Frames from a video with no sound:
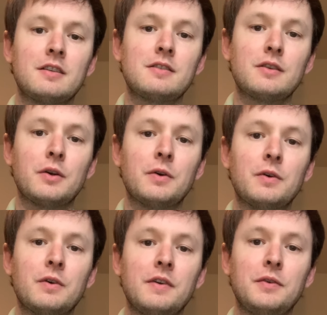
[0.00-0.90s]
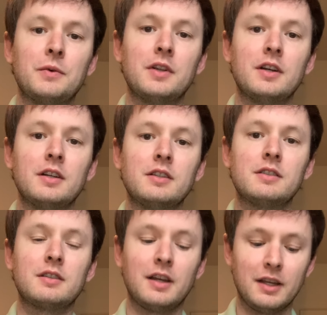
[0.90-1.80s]
So if you want
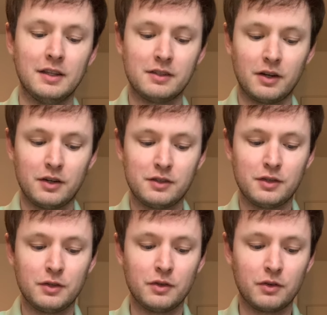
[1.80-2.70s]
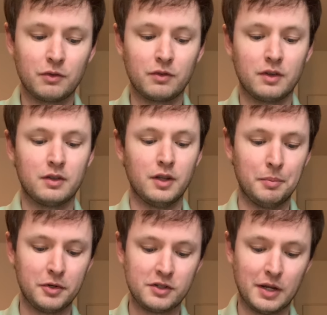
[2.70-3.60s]
to, again, turn to
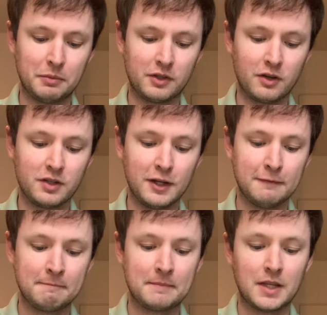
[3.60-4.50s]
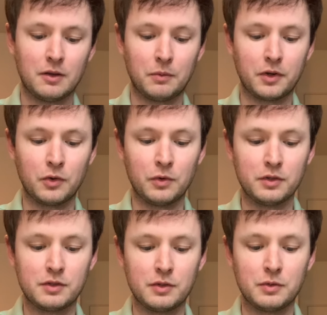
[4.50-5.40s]
Numbers chapter 13, we're
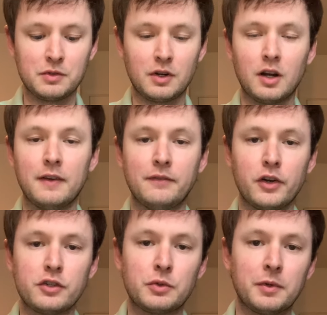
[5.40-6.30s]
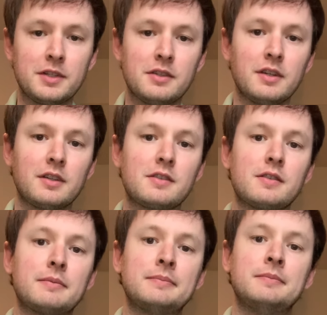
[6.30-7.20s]
going to start in verse 26.
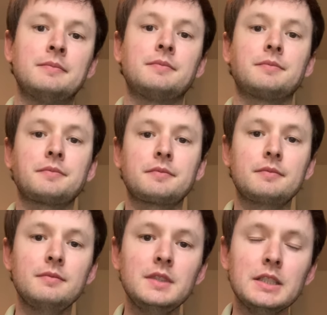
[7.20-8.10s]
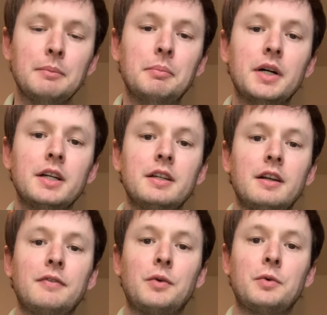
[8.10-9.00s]
But,
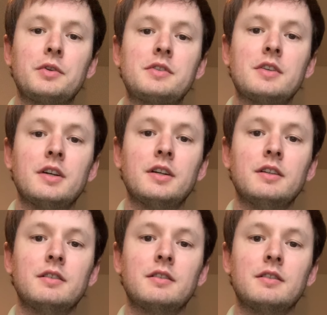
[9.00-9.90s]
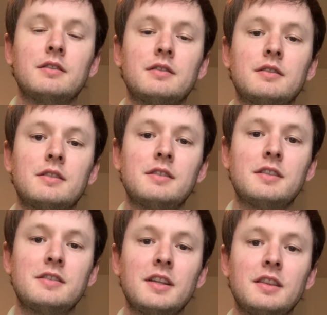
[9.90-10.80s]
of course,
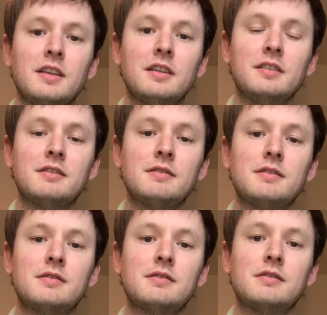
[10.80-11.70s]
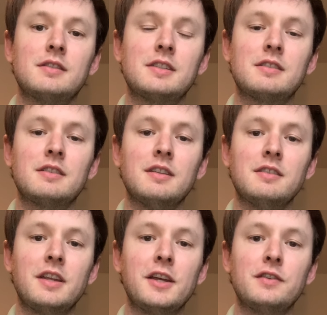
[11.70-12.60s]
to set the
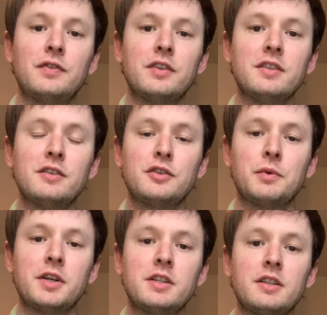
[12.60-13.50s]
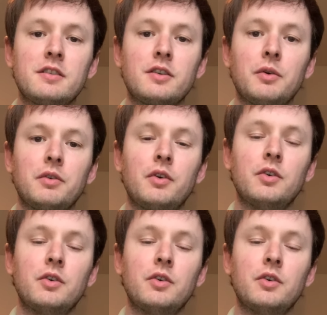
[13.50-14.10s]
stage for the situation that's going